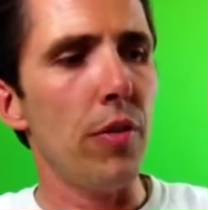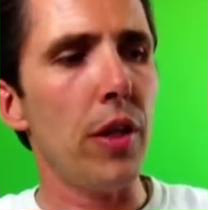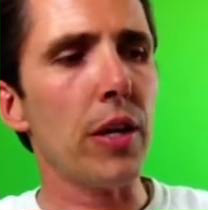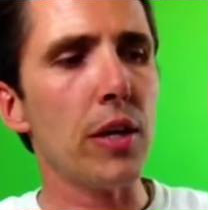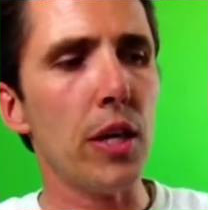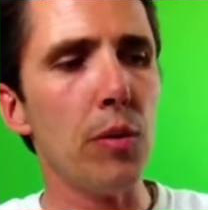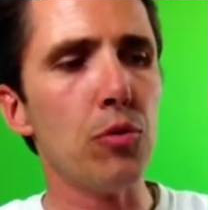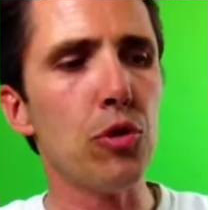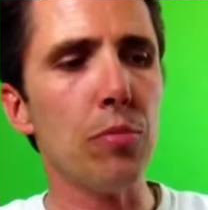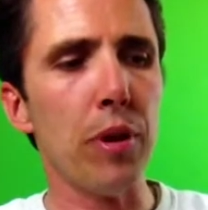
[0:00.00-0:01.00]
that
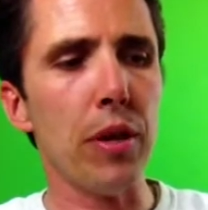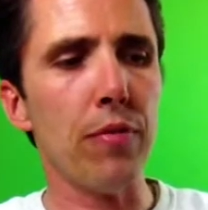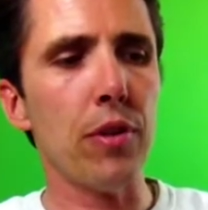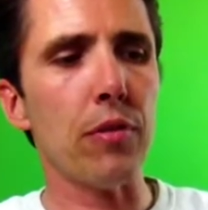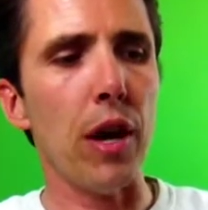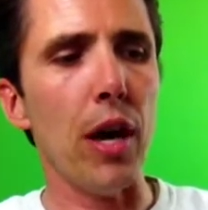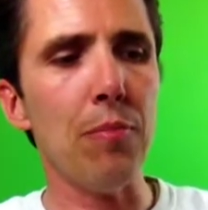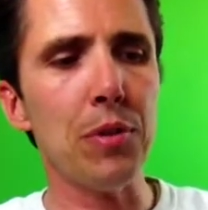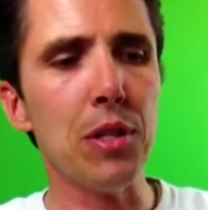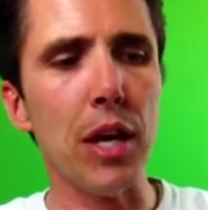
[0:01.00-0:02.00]
keeps your benefits
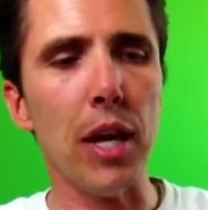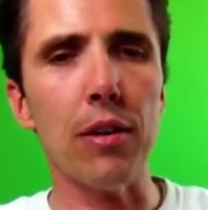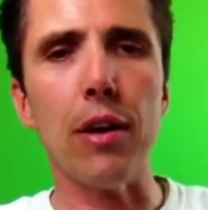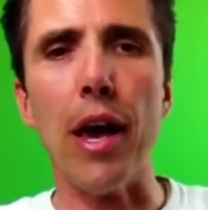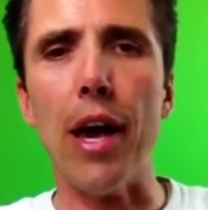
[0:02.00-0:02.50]
up to date